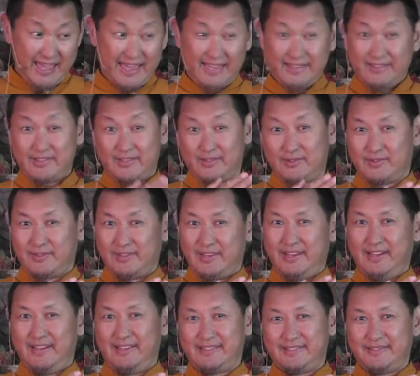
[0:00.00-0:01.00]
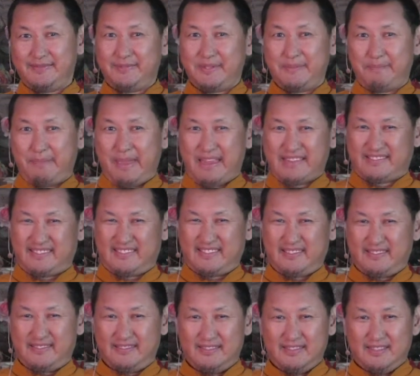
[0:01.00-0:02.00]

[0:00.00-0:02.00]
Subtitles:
enter to there, it's the best.